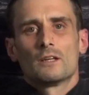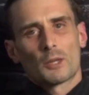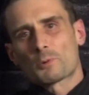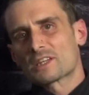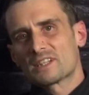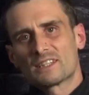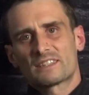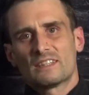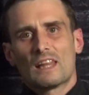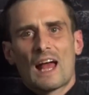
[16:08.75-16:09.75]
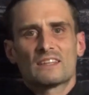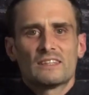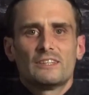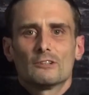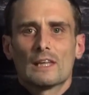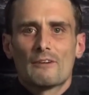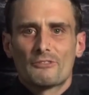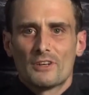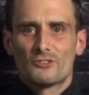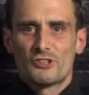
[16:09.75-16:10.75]
The president still has a year
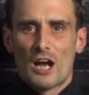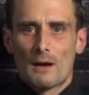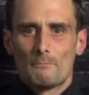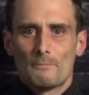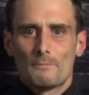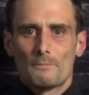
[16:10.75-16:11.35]
left in his job.